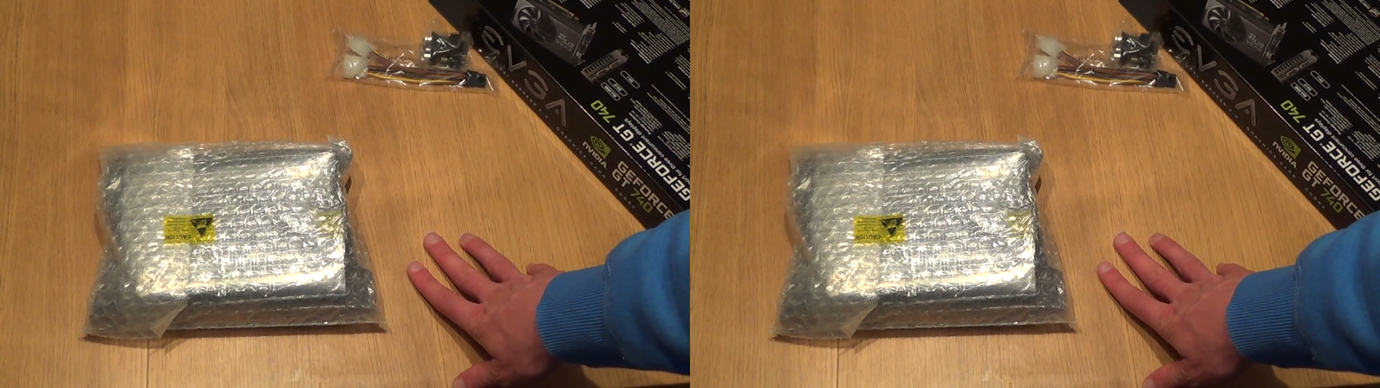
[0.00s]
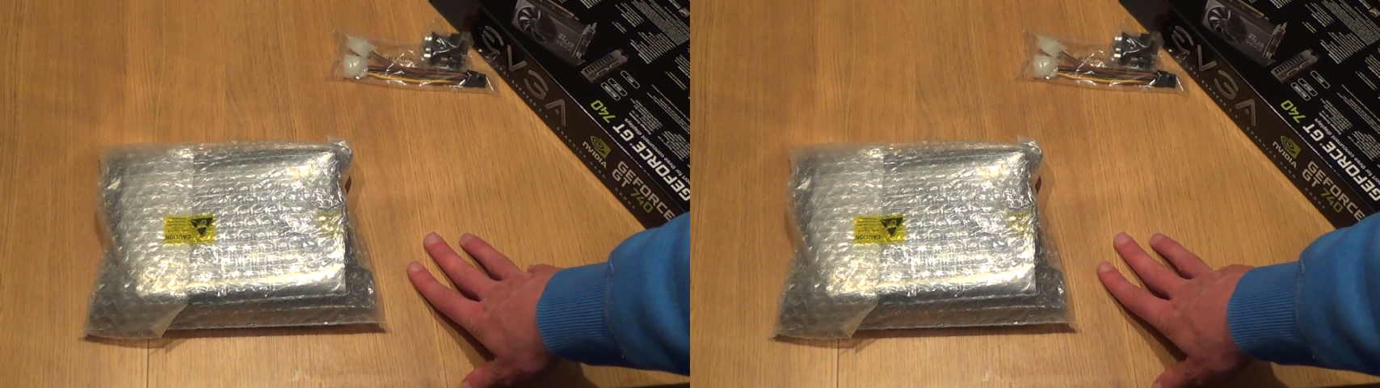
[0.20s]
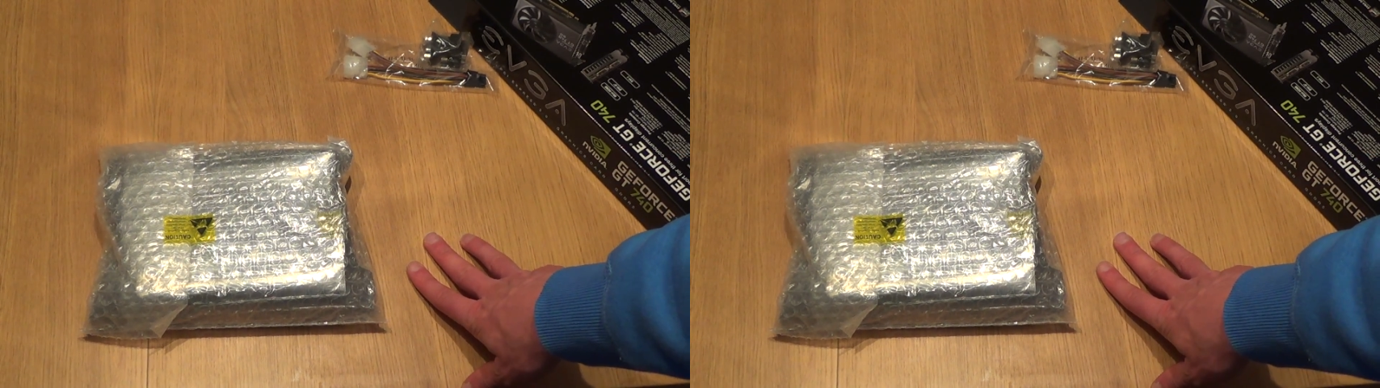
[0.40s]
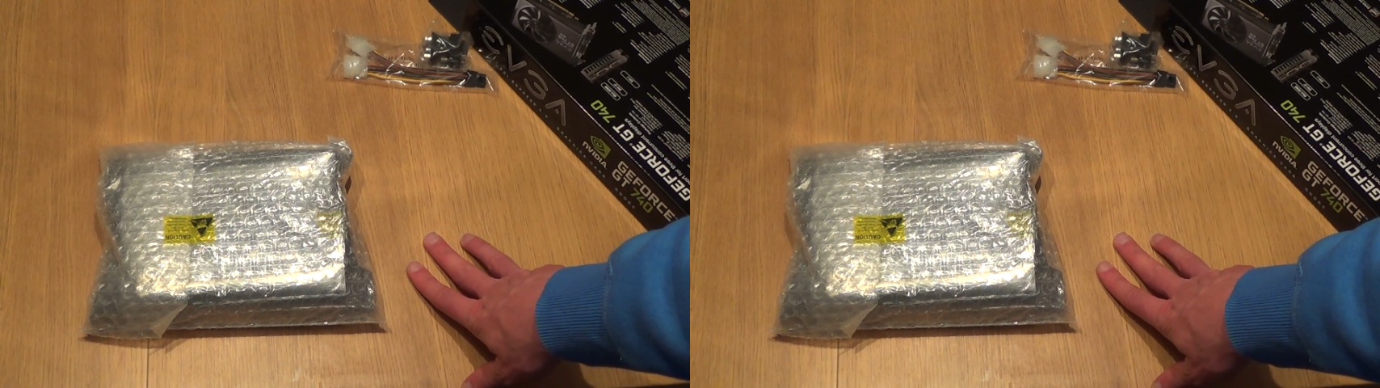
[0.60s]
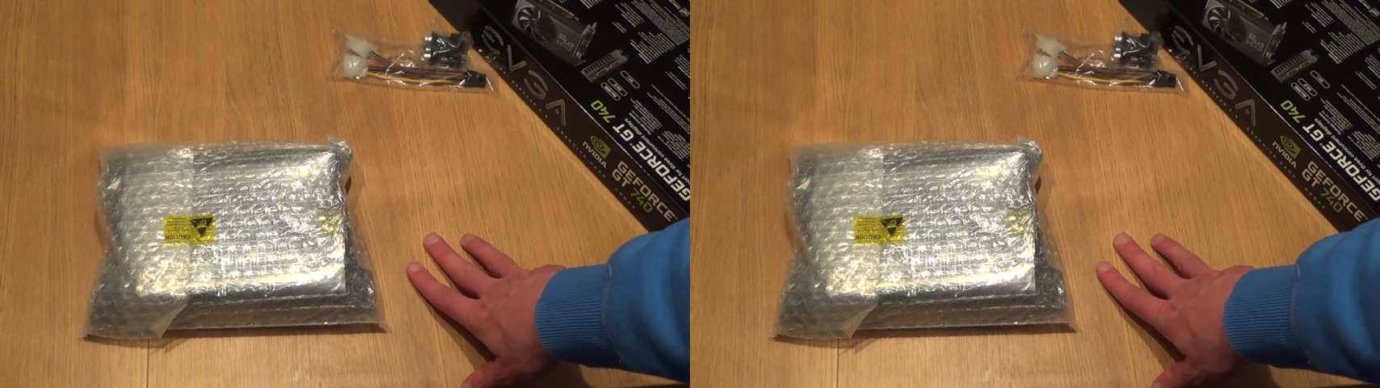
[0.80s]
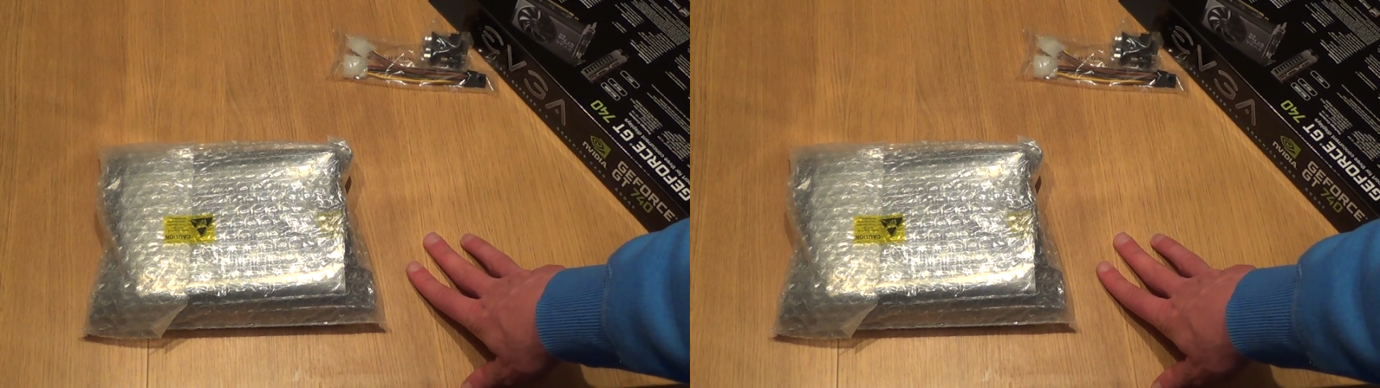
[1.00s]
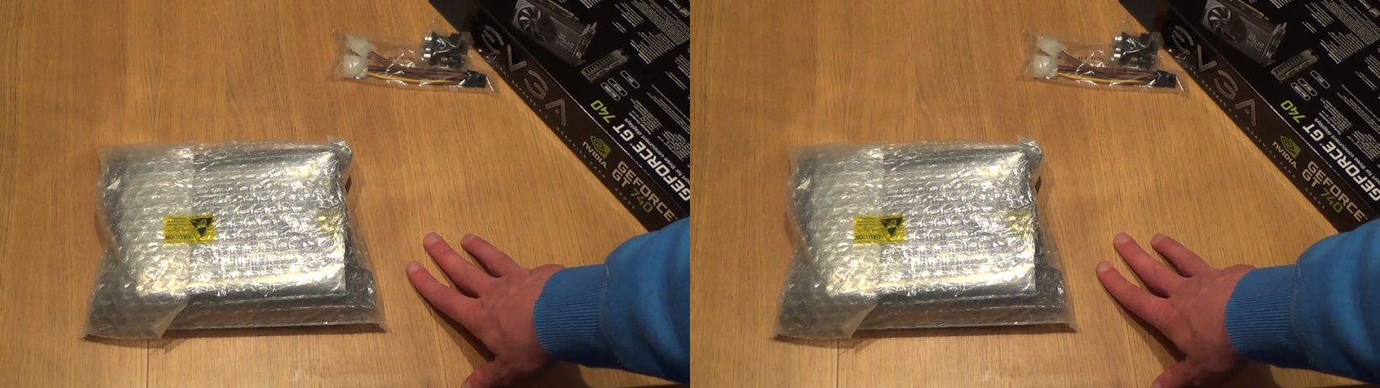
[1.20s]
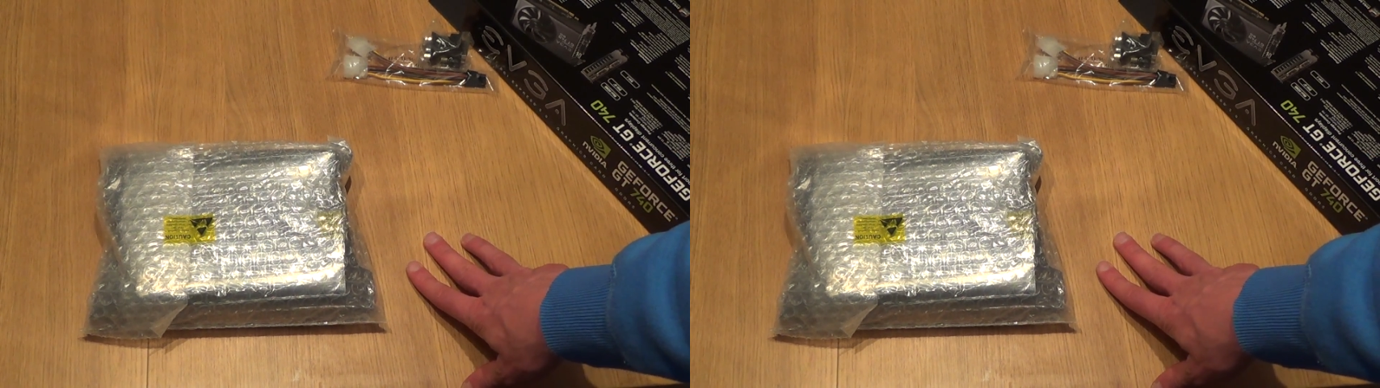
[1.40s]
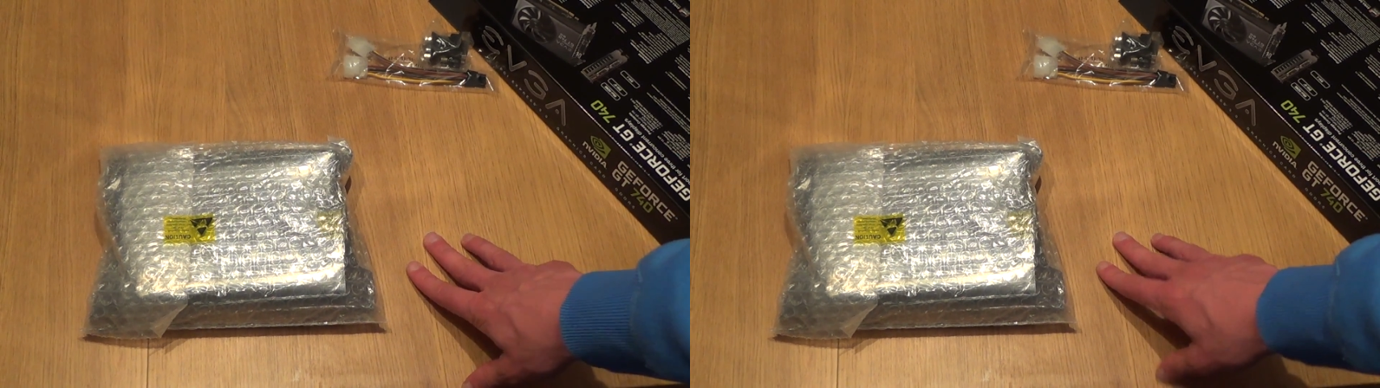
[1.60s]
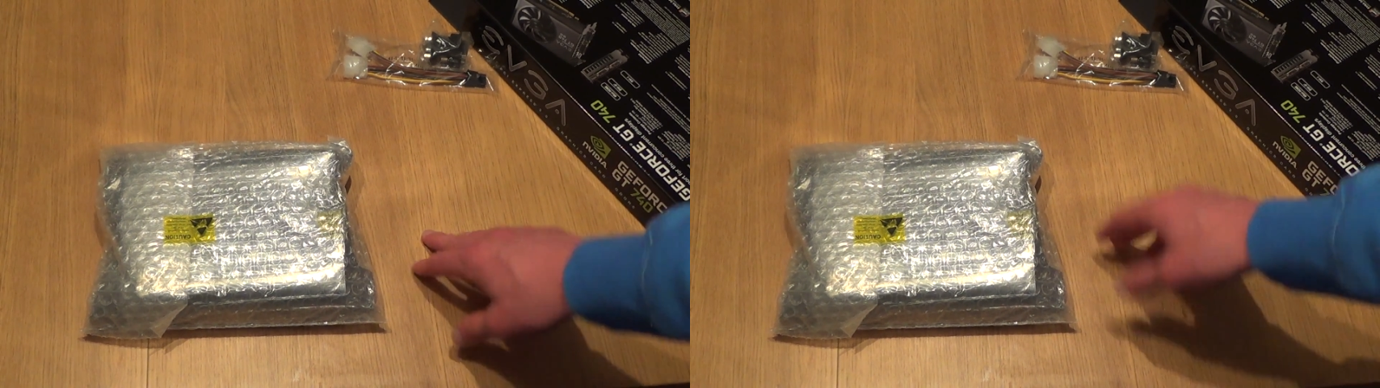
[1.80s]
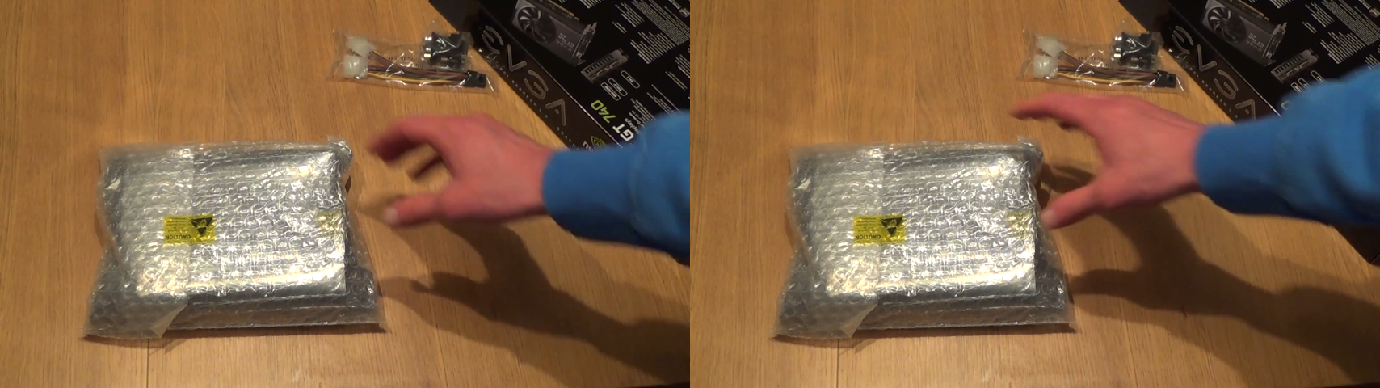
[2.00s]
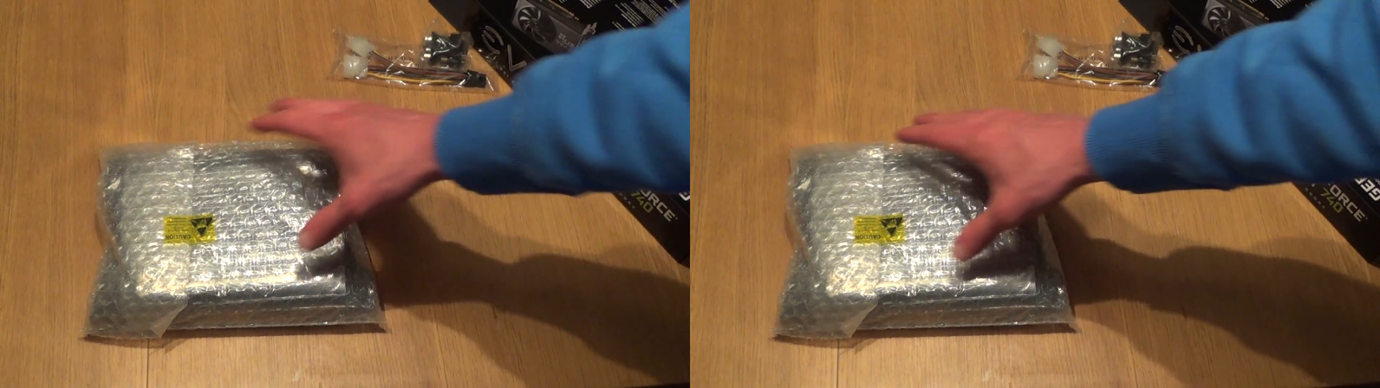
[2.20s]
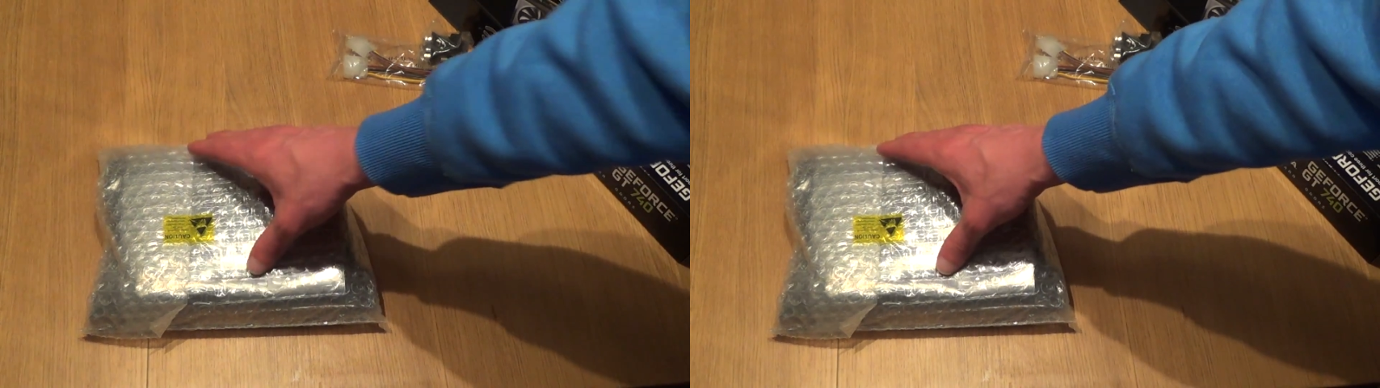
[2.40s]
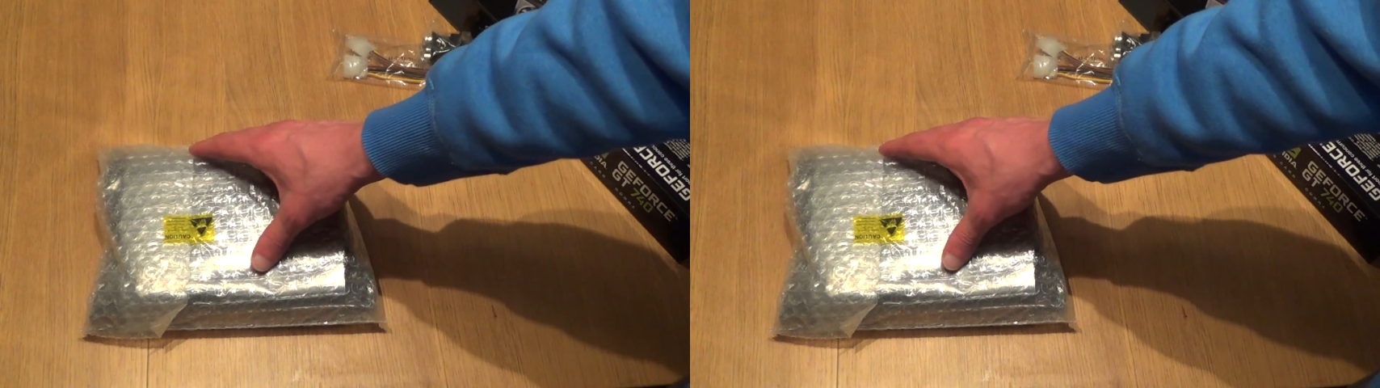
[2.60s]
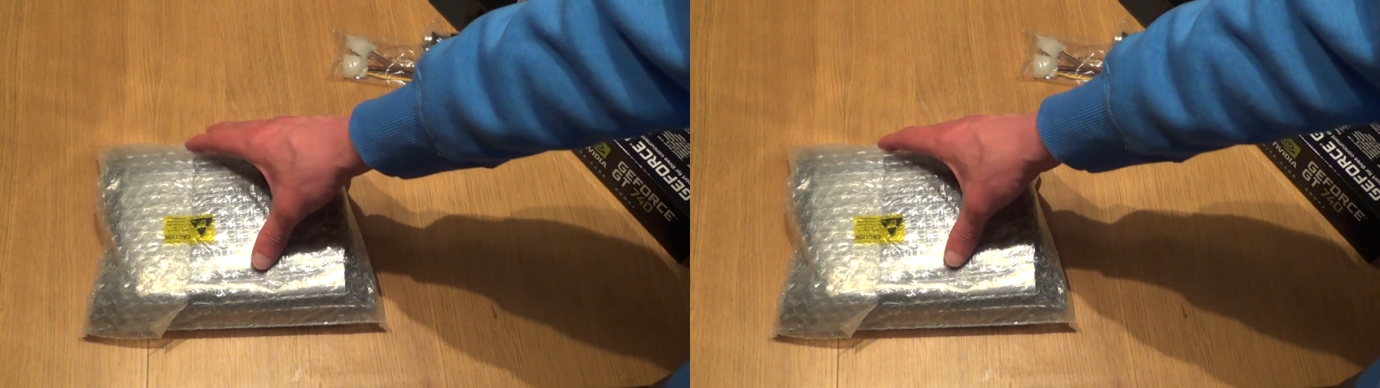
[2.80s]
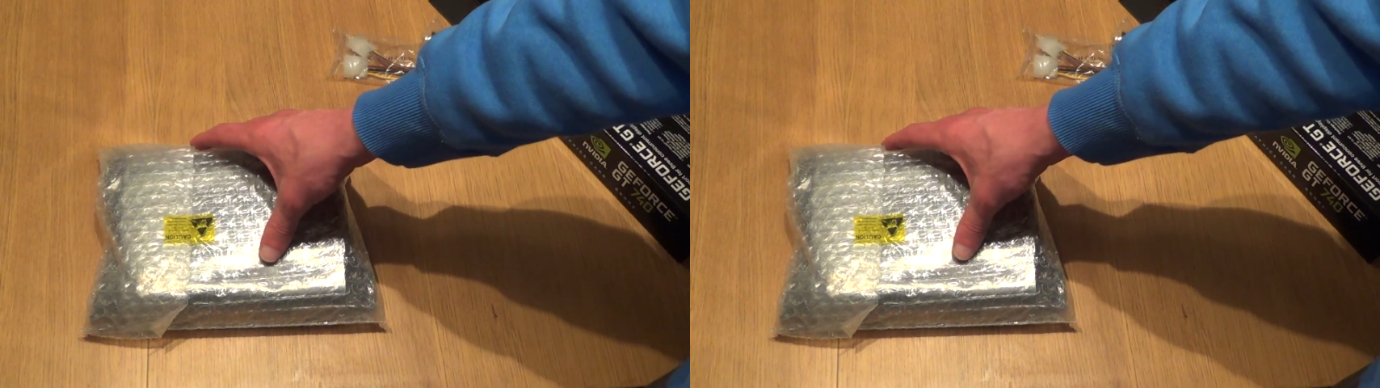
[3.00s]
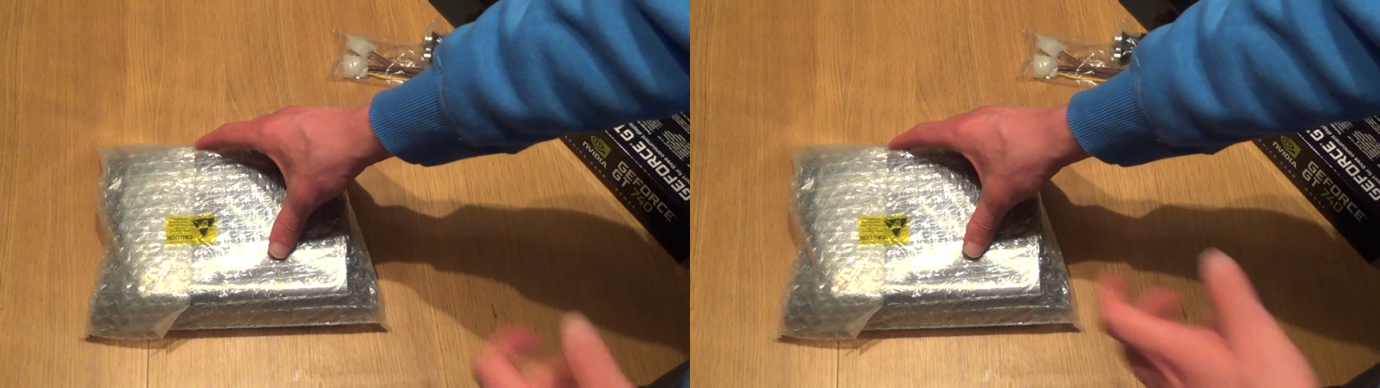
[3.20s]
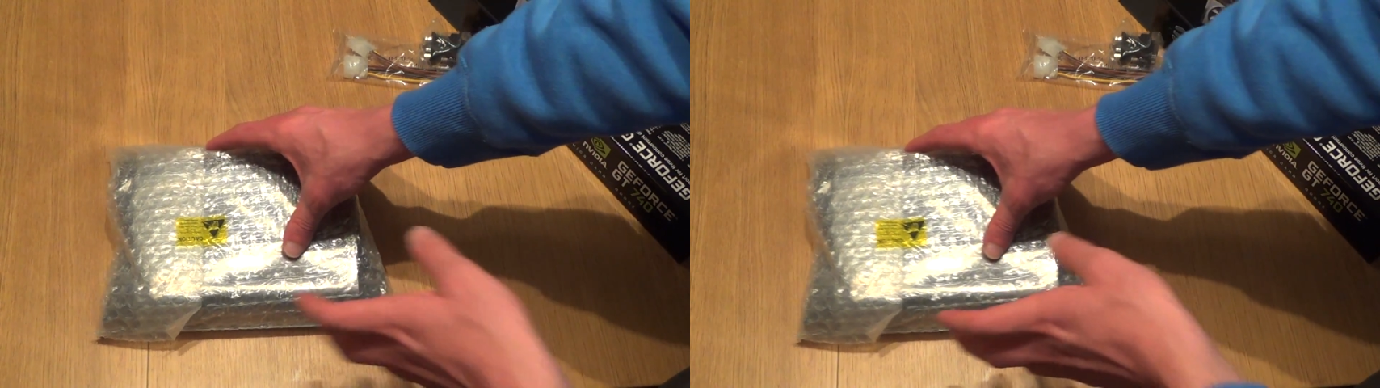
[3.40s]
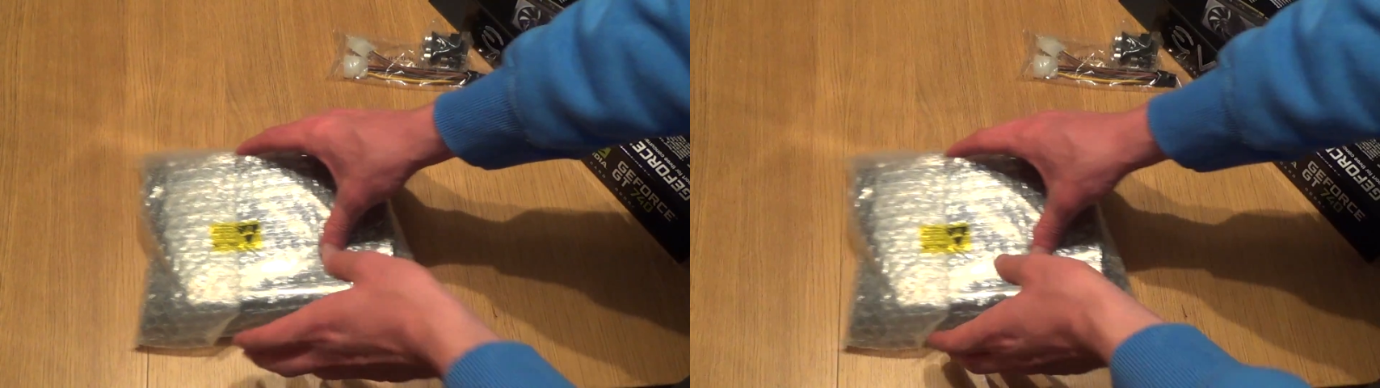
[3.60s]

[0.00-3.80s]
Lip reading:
[unreadable: no face in view]